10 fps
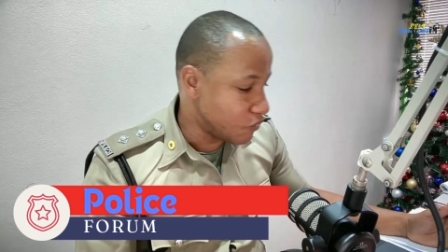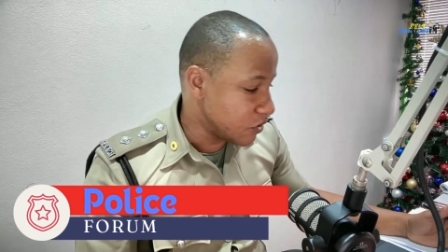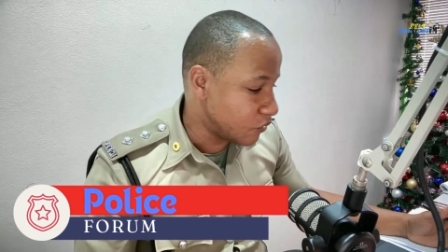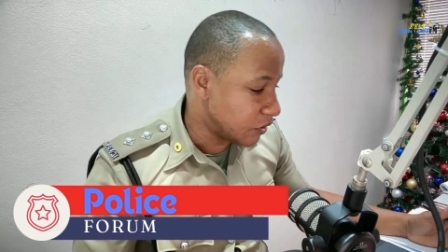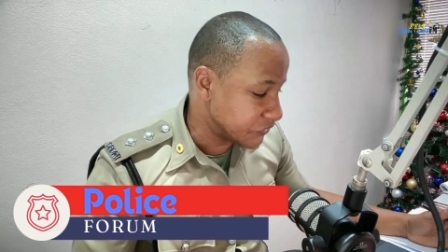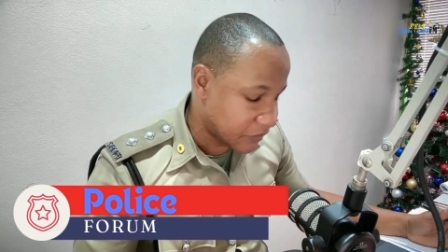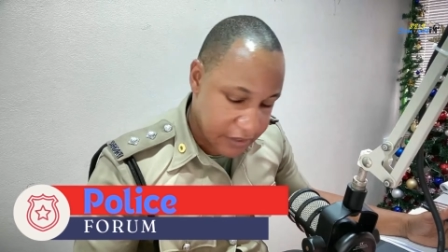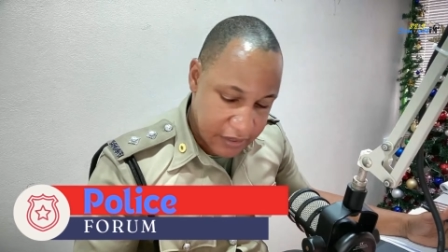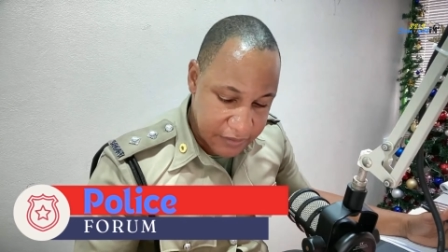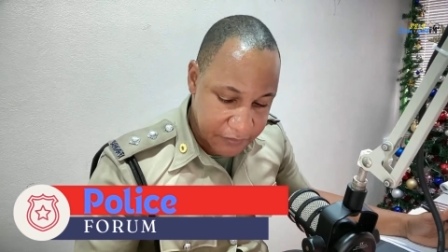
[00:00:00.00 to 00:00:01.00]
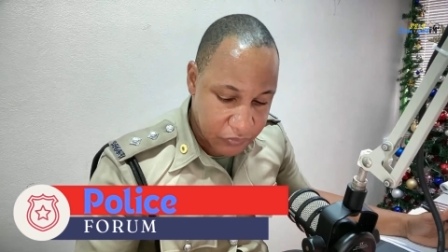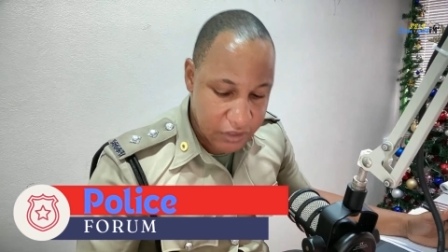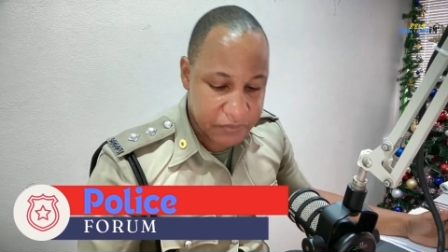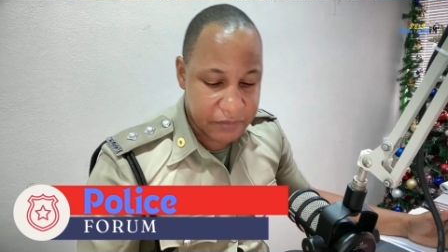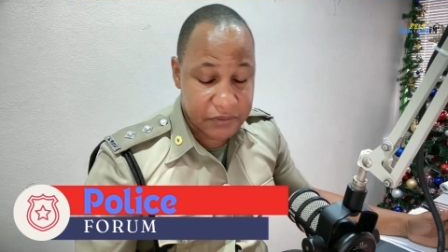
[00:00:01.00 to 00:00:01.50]
We want to employ
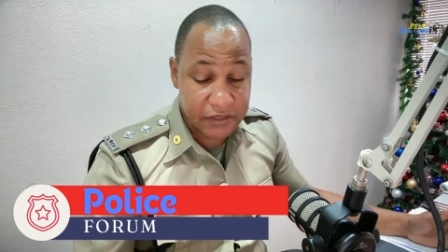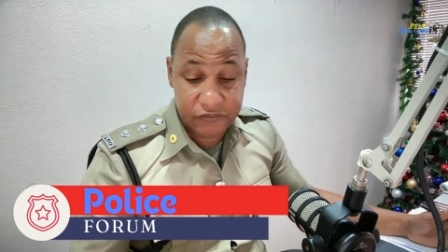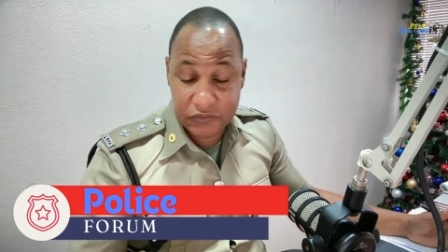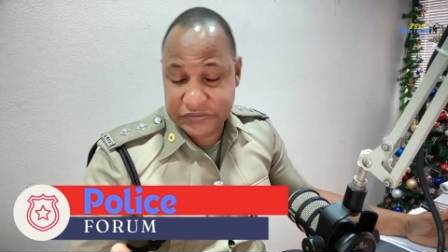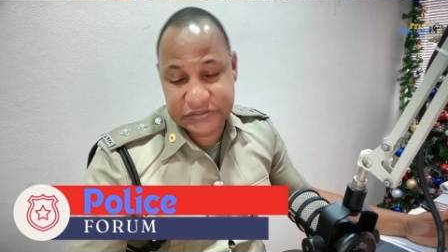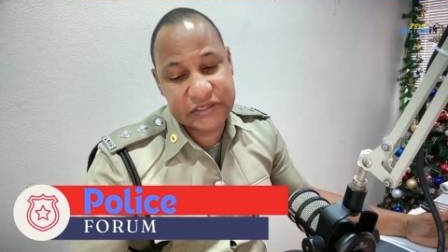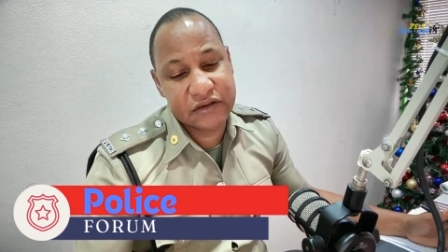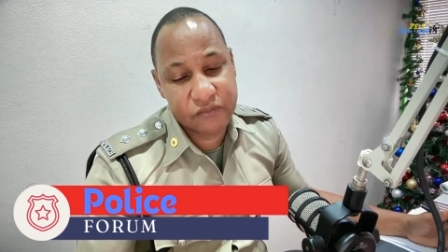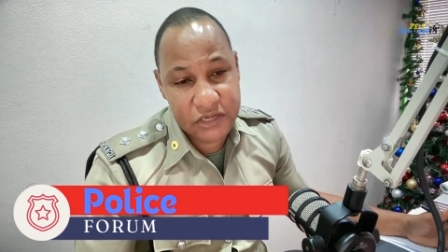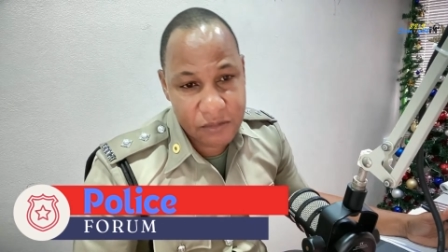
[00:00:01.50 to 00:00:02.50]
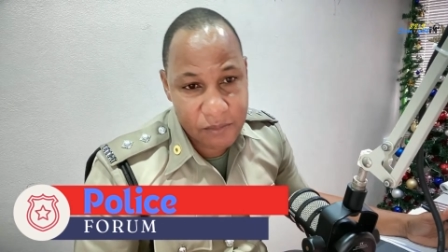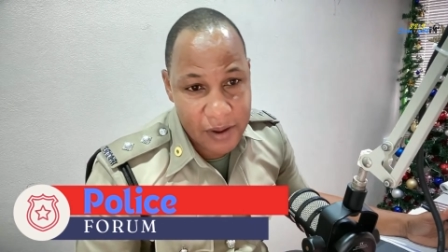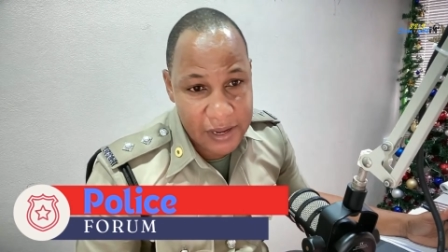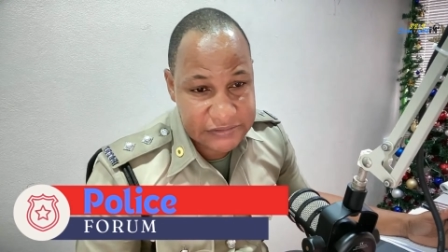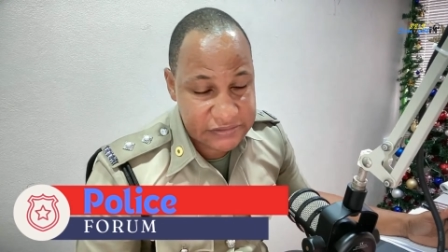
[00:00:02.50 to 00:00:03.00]
people. If you're sick, wear your
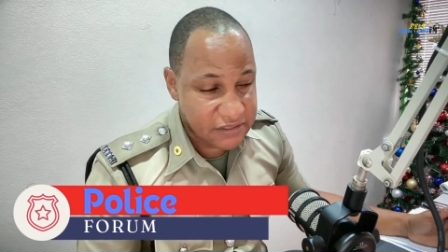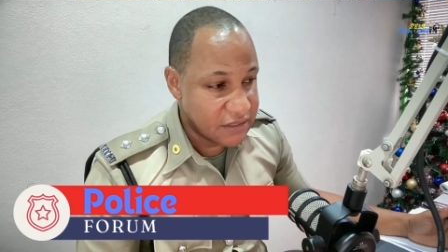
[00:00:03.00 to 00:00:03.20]
mask,